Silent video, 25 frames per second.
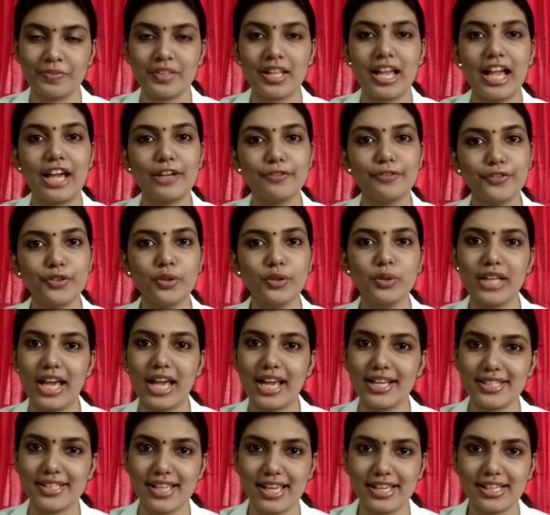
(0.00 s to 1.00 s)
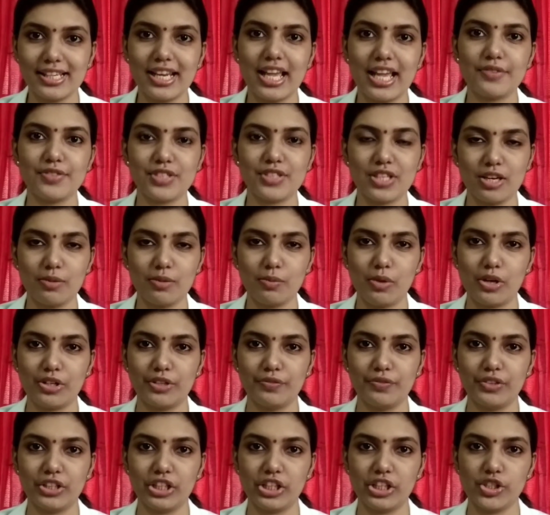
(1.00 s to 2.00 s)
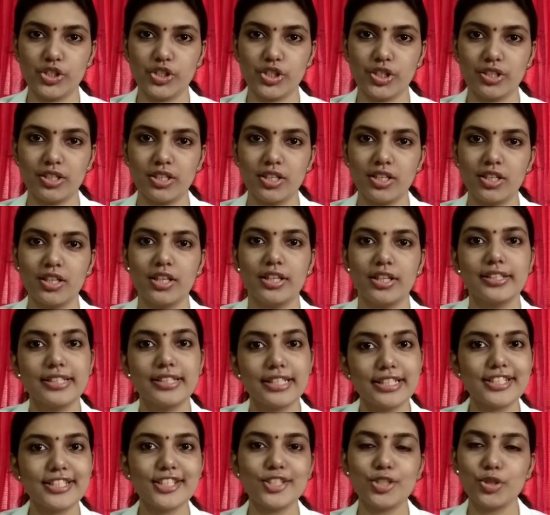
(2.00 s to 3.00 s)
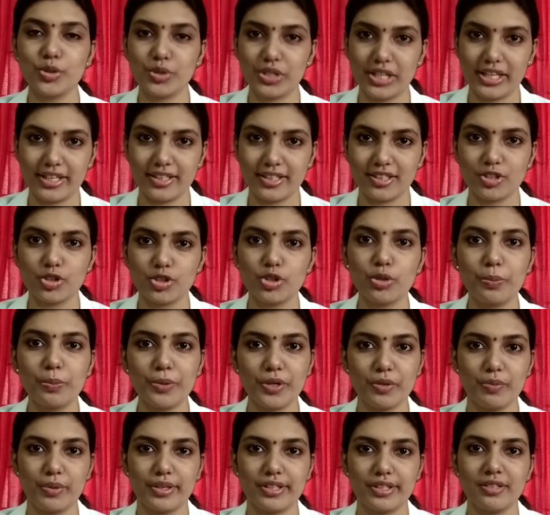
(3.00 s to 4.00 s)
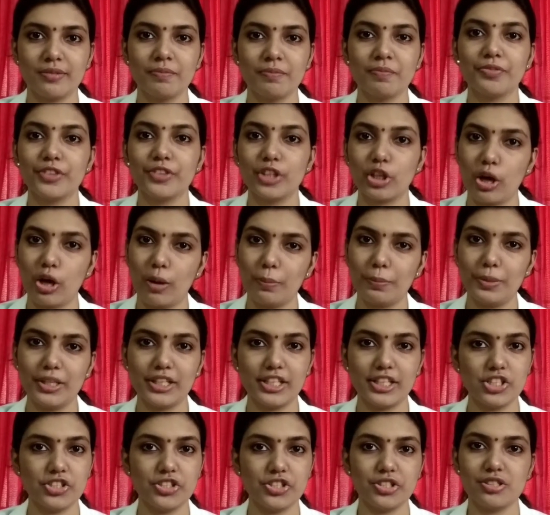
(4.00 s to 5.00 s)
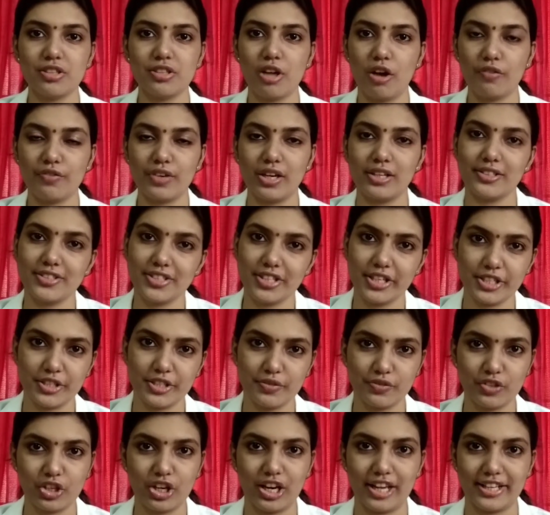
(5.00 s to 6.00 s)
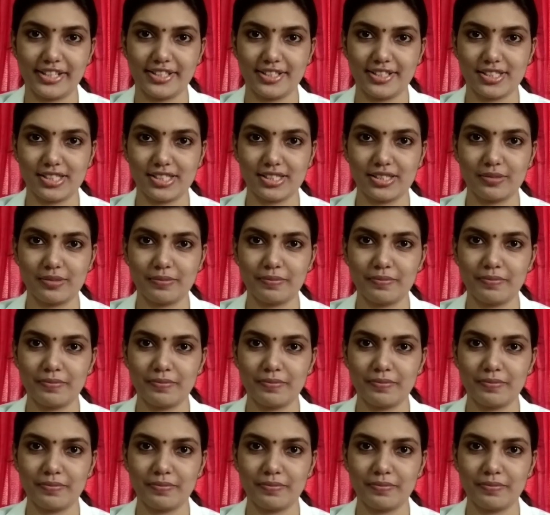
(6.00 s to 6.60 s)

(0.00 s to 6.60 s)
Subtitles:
and few diet and lifestyle modification needed to take to prevent the complication of ulcerative colitis.